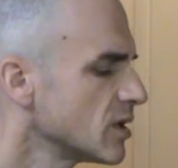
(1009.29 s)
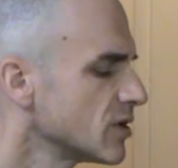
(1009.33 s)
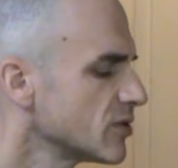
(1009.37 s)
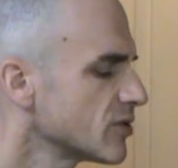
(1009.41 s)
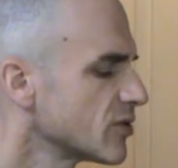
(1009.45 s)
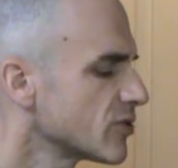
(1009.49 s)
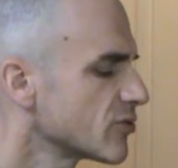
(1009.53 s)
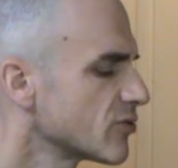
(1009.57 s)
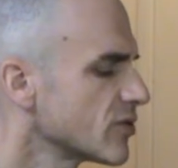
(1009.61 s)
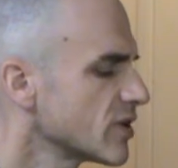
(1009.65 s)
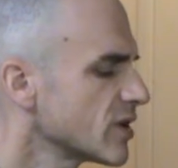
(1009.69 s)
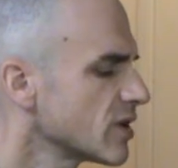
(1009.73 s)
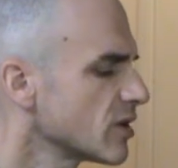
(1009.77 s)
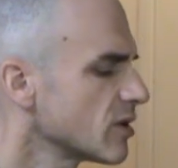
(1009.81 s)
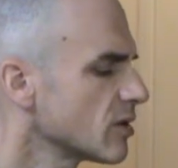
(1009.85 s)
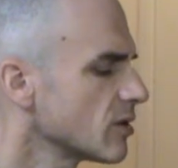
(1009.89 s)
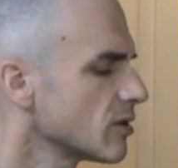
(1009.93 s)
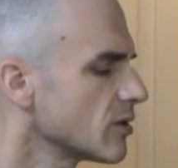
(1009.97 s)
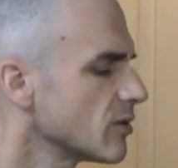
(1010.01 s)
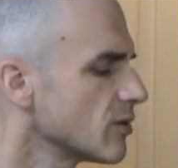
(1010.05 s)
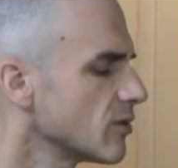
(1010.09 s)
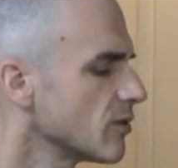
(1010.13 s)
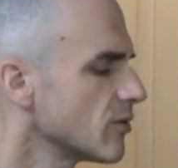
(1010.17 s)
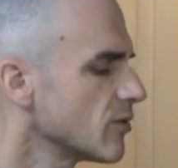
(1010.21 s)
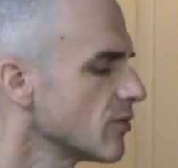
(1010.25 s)
the
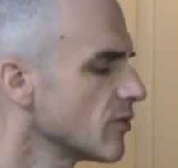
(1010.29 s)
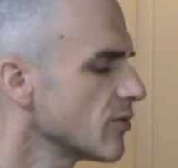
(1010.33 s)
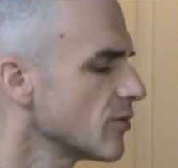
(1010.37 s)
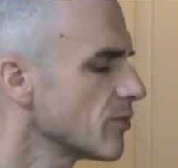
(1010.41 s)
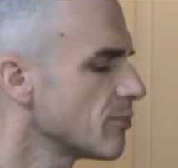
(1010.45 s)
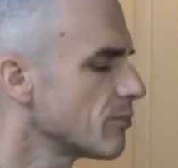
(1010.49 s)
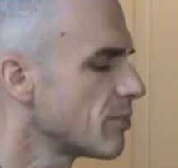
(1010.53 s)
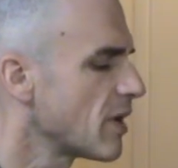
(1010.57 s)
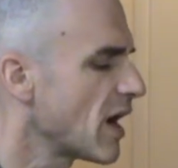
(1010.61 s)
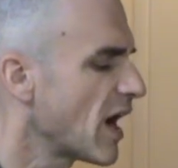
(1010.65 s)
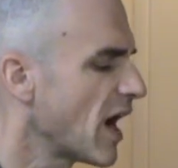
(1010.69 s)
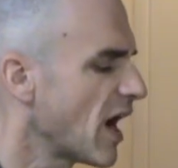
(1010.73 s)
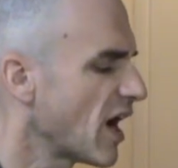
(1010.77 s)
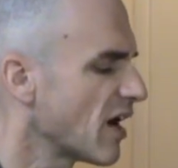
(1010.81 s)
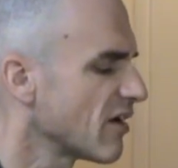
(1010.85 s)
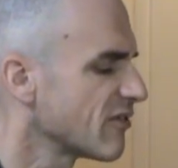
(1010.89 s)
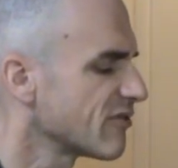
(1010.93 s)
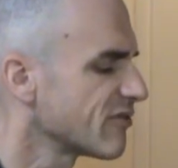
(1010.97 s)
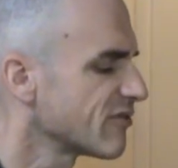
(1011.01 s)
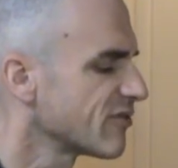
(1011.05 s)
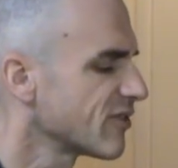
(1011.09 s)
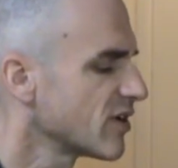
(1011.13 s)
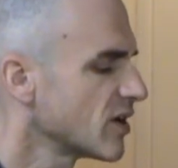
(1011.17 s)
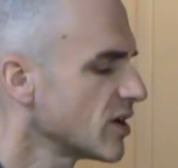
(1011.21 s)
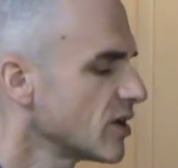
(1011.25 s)
real
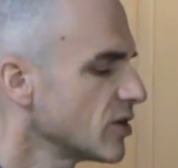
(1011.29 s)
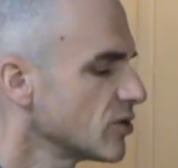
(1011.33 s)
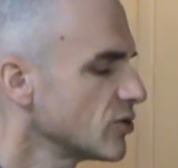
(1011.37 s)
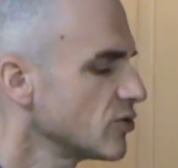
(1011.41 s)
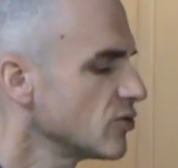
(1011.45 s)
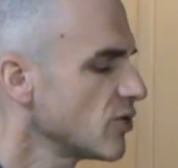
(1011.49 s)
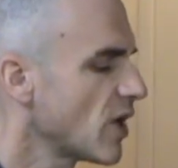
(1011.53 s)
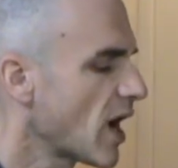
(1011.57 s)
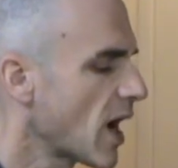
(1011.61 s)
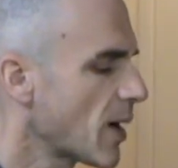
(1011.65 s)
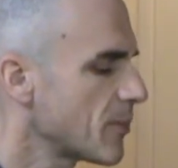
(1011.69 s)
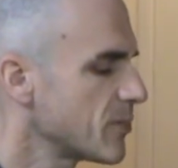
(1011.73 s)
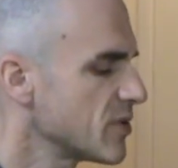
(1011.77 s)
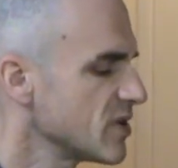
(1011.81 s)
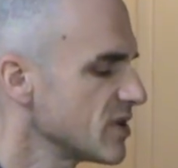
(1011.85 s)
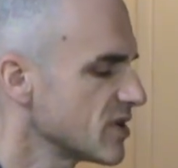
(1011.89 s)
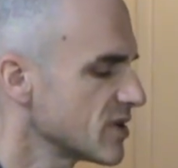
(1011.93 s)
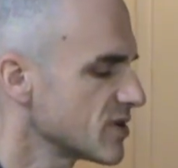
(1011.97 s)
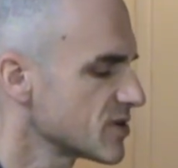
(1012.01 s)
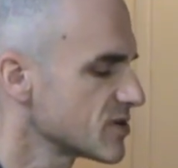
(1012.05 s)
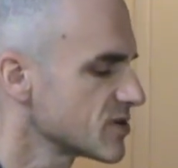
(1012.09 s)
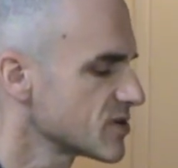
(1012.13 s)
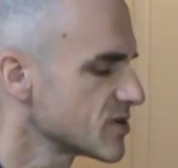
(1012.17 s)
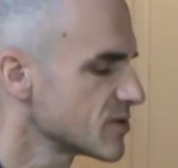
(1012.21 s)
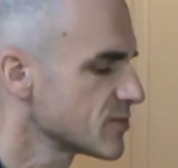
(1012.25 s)
path to
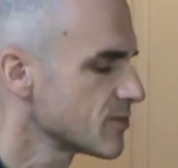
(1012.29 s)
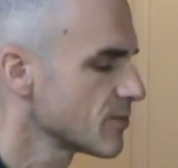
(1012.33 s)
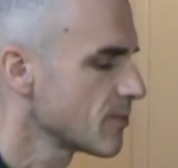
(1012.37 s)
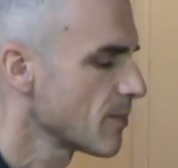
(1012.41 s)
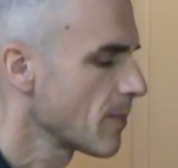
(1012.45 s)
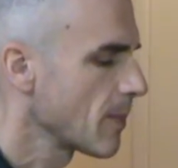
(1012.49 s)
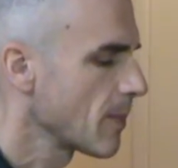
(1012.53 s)
happiness.